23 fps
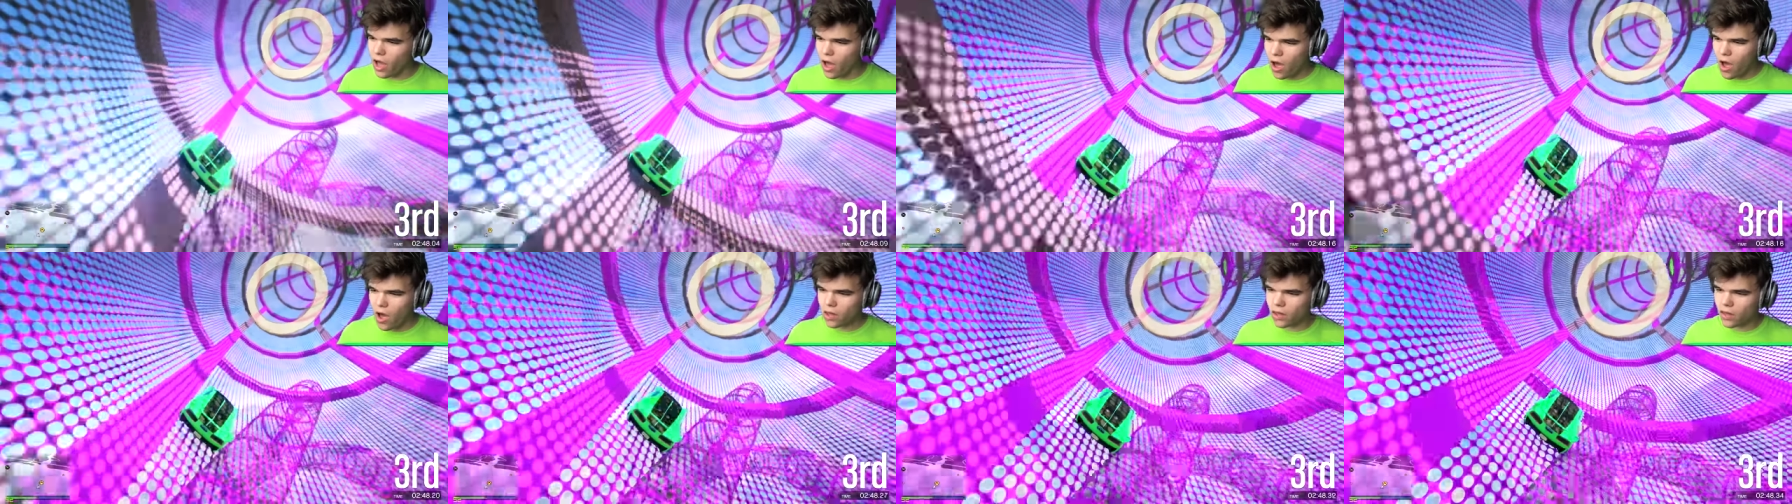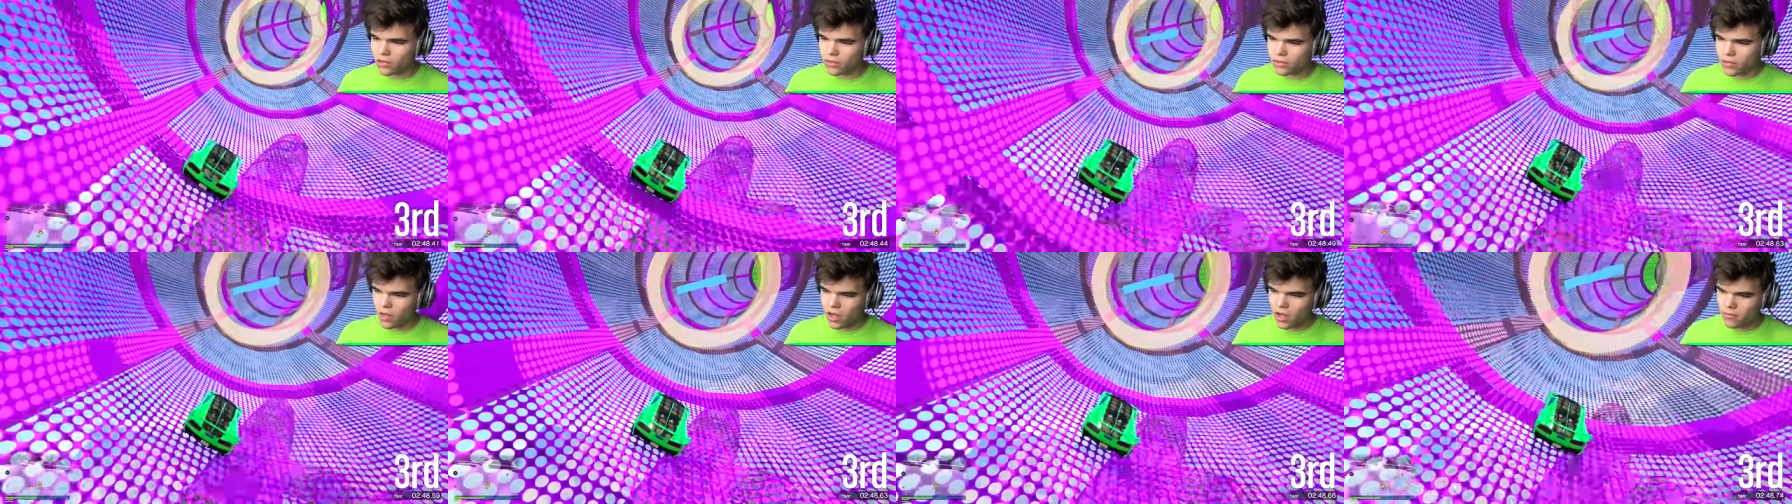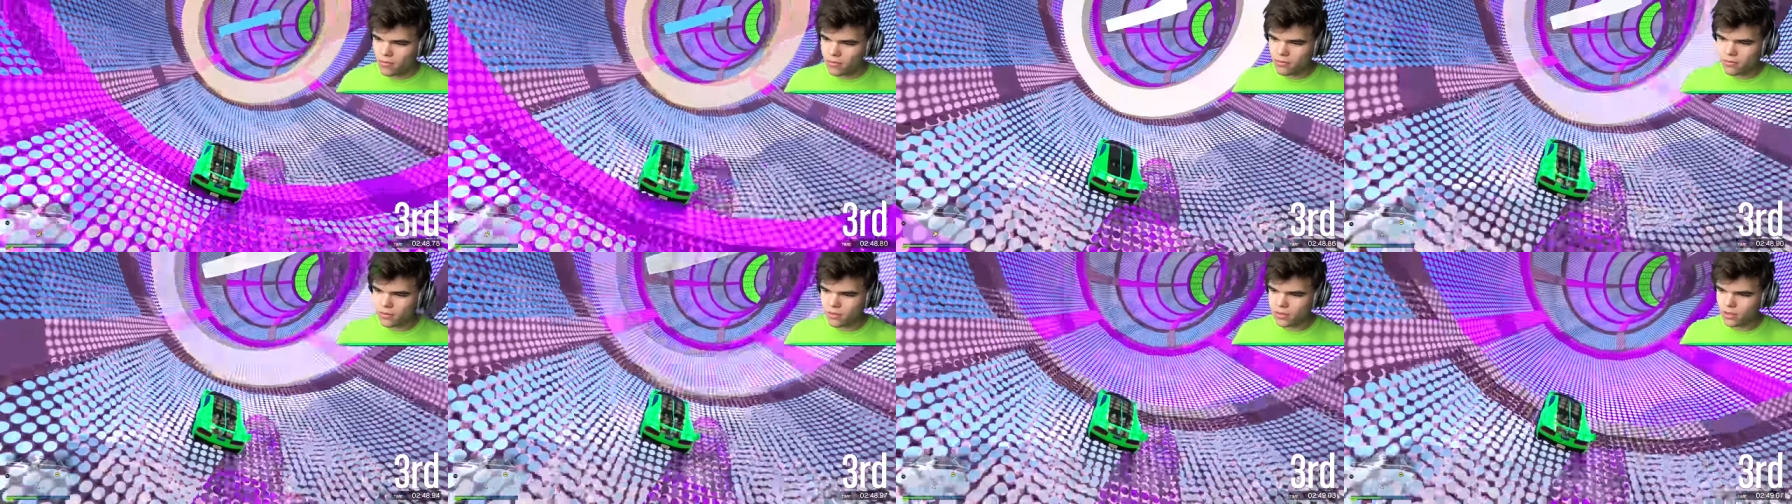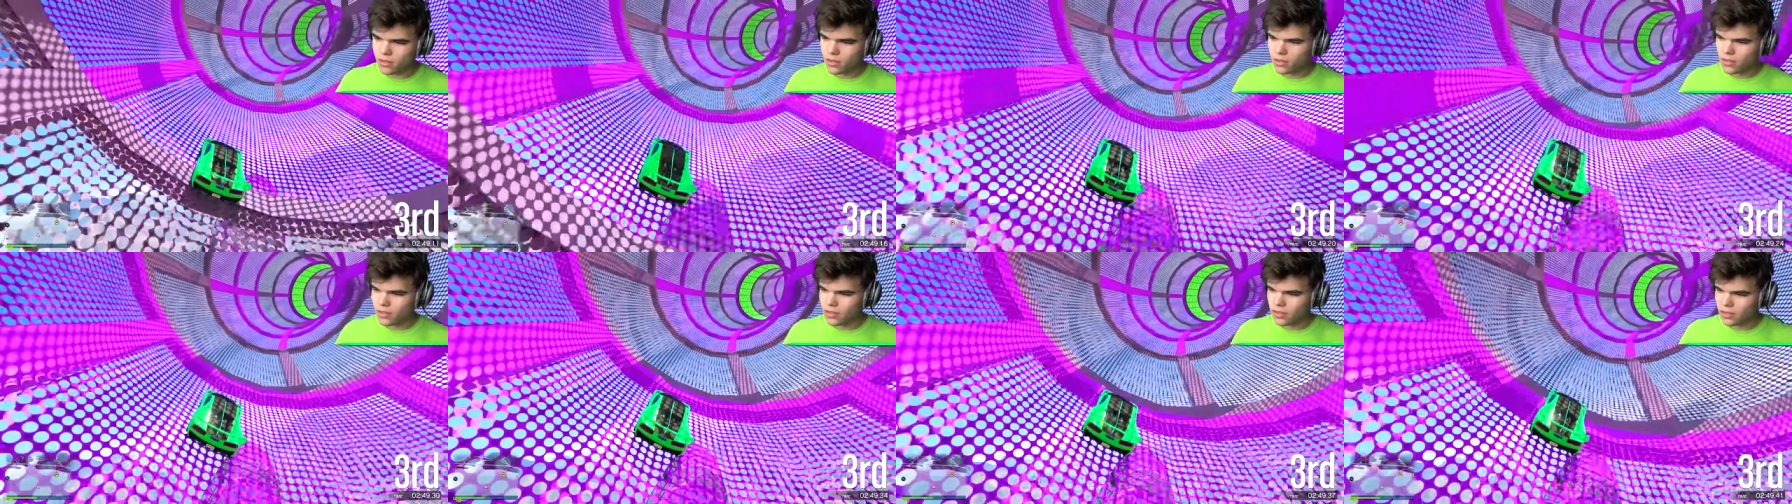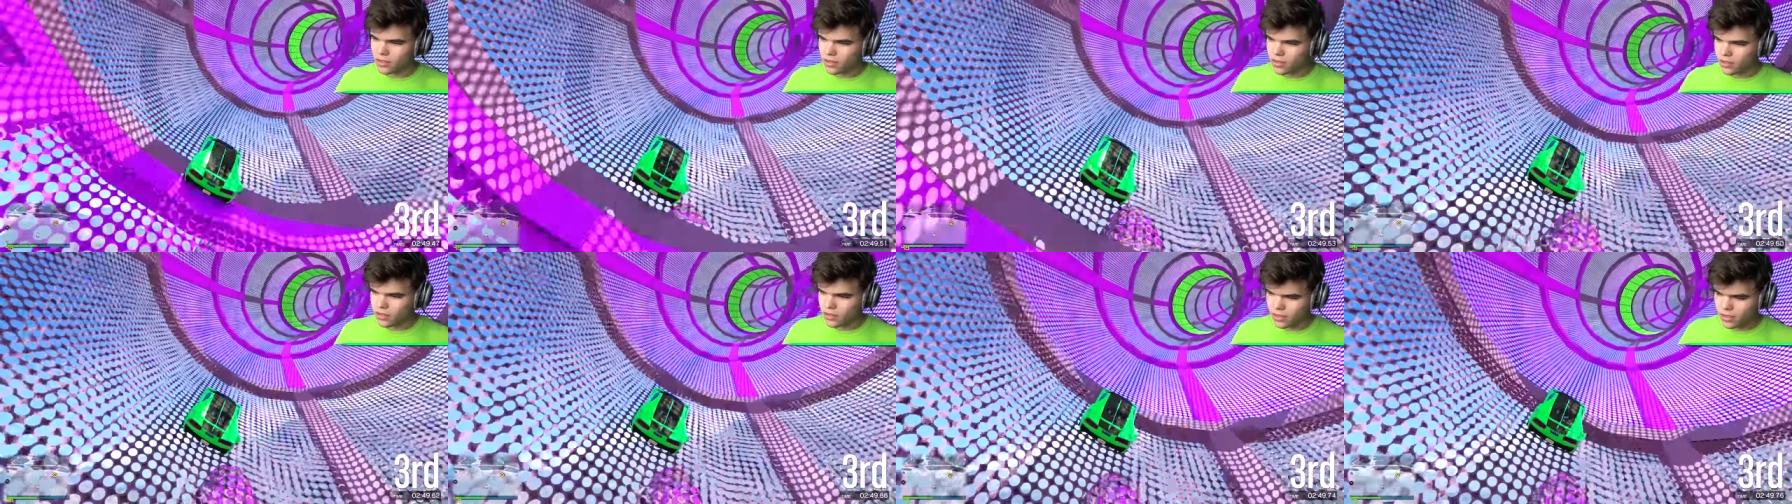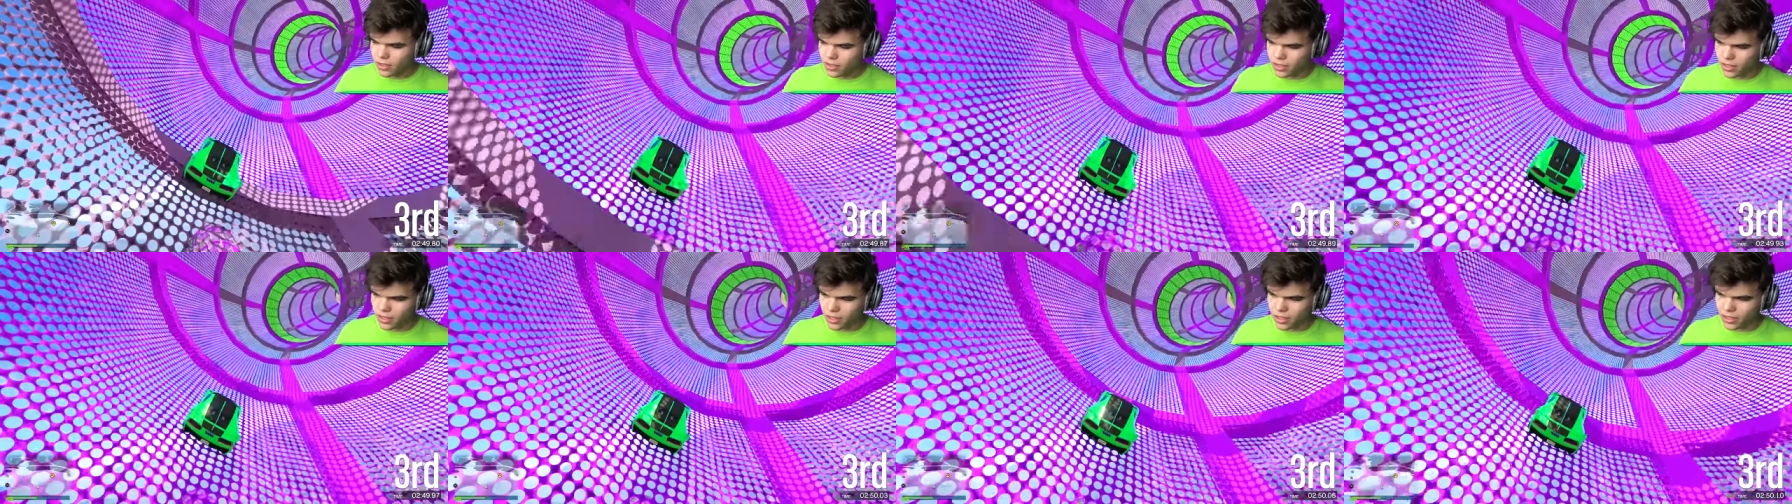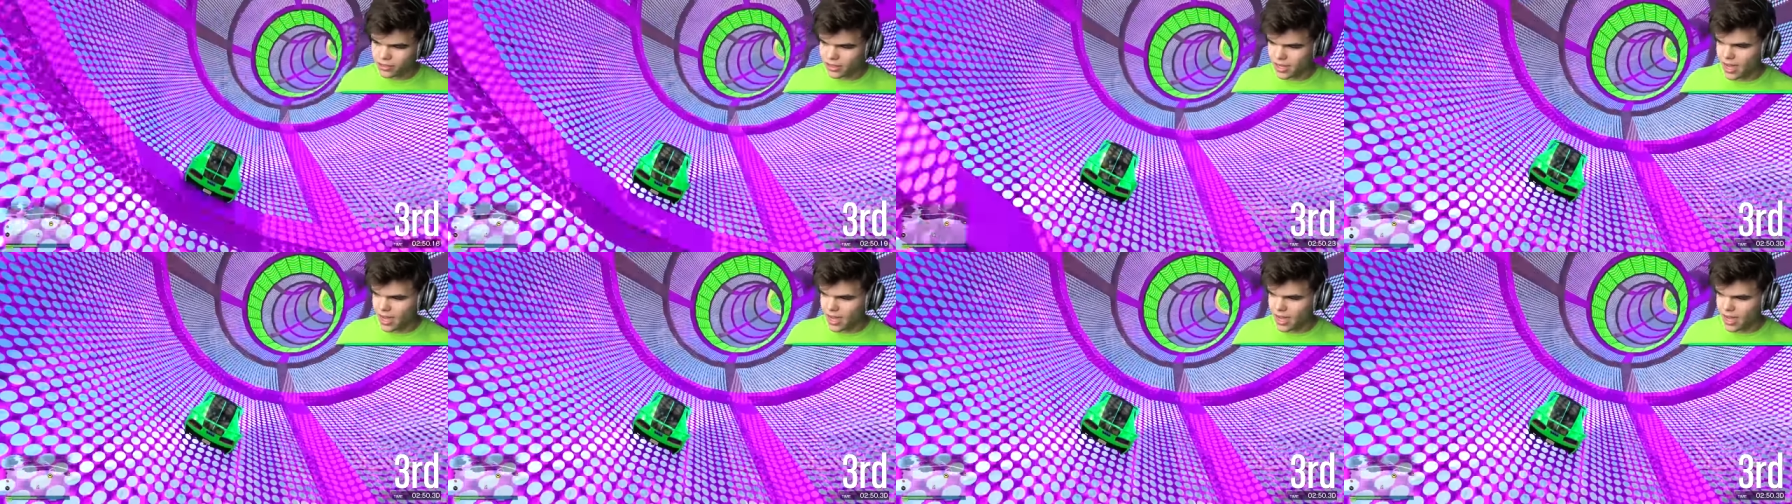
all of them. Dear Santa. Because